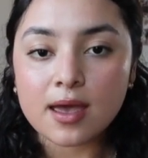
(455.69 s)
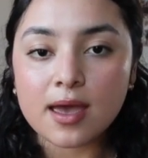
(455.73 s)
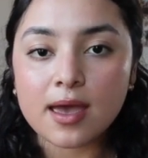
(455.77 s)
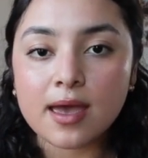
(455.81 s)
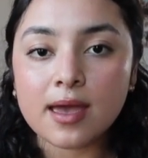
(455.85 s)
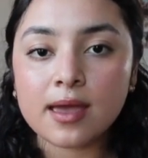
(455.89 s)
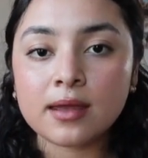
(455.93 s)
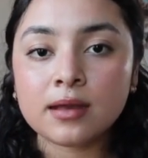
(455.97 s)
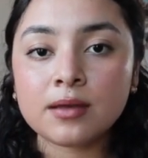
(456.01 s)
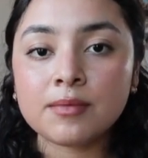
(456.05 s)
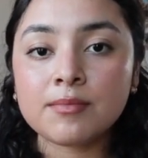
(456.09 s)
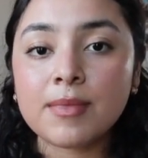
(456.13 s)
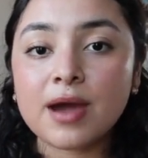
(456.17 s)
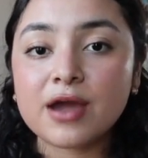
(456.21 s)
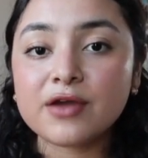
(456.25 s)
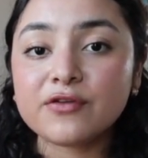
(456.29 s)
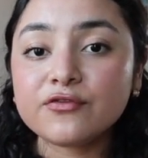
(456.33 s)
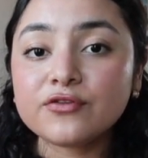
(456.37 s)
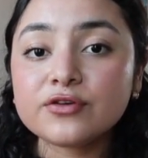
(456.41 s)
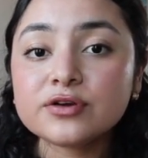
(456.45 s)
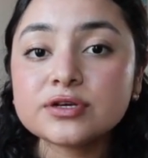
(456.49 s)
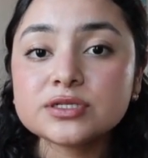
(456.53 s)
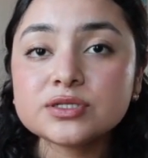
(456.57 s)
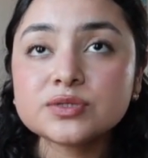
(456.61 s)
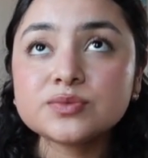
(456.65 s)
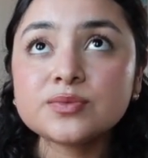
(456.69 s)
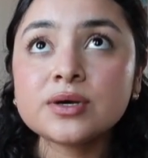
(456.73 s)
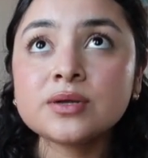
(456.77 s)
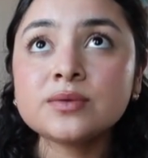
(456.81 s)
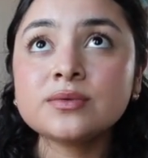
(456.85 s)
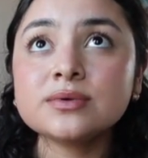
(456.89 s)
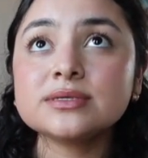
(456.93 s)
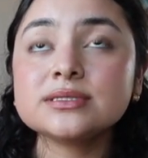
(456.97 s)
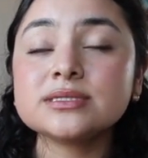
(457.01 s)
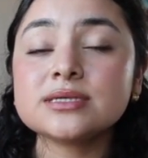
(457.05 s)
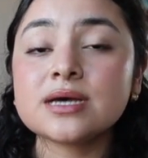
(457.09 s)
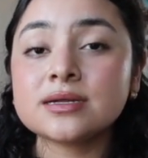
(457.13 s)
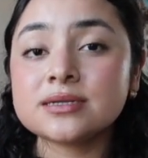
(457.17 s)
And my first one
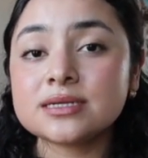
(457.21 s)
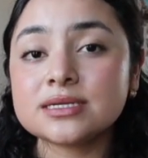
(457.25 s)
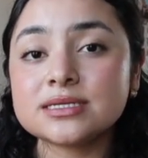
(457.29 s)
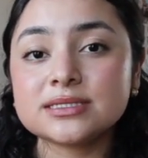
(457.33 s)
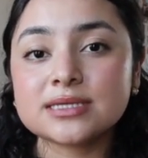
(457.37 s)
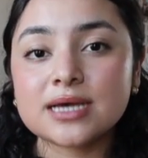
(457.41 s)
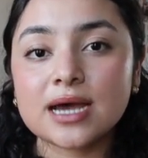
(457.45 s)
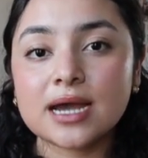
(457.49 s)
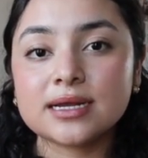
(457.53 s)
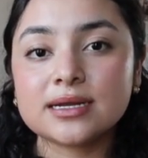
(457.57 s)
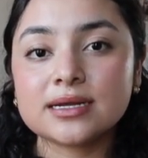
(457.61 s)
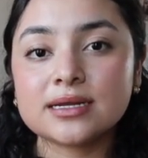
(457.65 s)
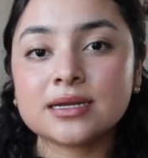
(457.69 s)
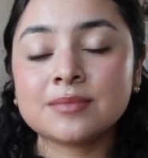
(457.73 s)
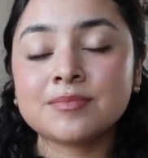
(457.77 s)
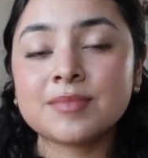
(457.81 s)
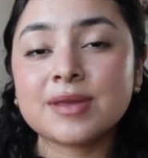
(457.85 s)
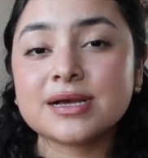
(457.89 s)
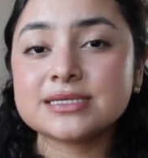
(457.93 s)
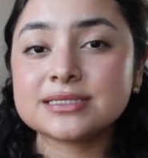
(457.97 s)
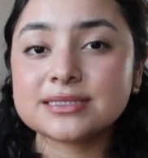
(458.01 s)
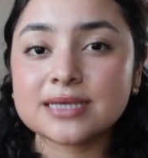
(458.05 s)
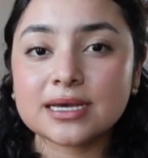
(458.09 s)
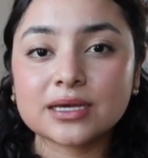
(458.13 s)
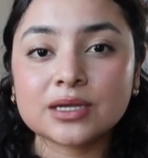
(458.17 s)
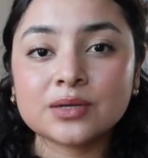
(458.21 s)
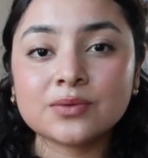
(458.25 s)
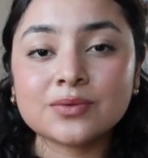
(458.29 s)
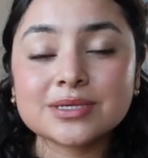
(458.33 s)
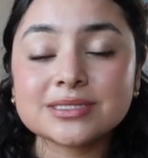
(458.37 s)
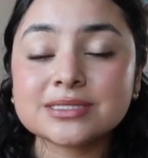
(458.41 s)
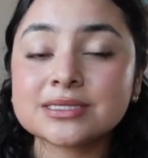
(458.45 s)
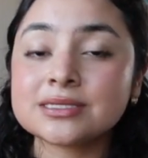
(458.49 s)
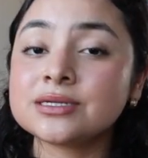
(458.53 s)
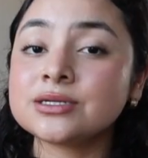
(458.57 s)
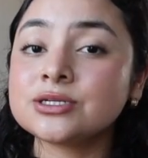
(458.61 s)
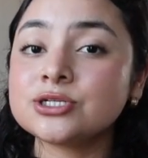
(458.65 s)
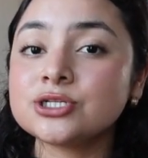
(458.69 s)
was undecided, and my second
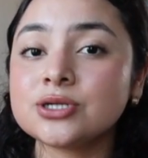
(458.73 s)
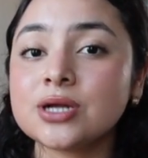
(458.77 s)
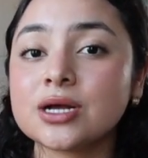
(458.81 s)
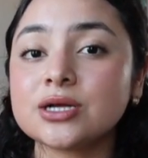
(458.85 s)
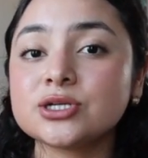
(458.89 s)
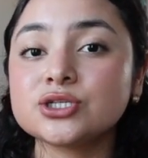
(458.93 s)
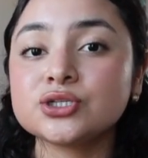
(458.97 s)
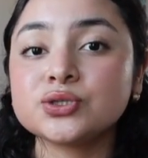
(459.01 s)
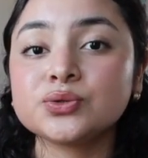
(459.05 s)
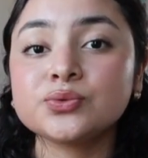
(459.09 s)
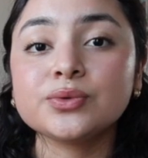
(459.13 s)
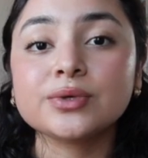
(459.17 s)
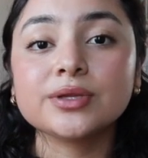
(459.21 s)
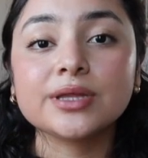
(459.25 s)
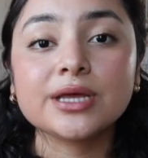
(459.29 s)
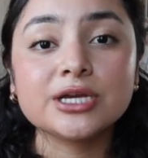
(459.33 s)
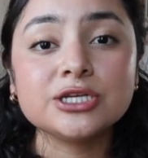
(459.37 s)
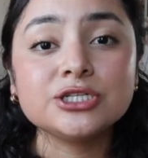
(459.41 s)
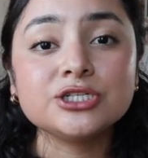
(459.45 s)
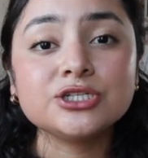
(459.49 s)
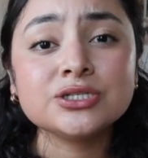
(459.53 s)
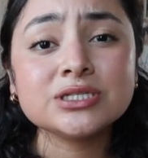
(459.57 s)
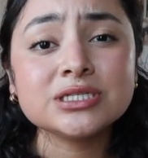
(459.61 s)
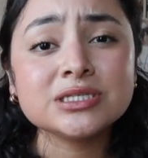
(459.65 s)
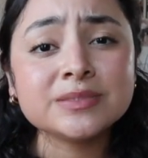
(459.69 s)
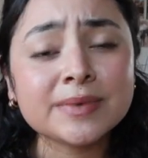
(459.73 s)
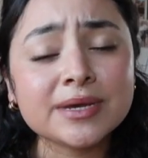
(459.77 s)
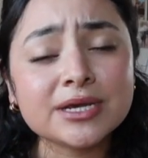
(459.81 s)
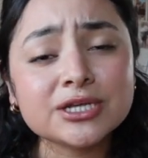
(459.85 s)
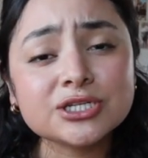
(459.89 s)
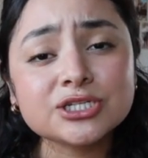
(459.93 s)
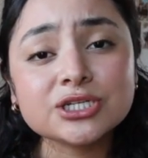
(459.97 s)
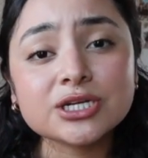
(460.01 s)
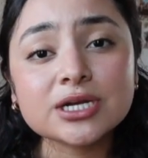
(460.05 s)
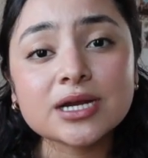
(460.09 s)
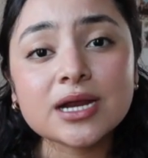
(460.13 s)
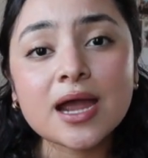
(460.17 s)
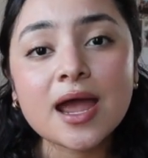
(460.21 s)
was an international relations
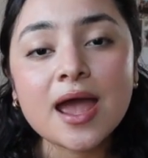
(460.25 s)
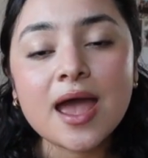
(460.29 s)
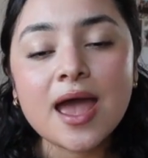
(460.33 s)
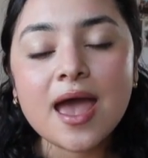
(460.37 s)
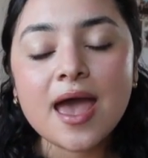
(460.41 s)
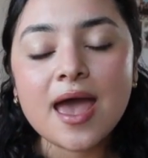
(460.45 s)
major.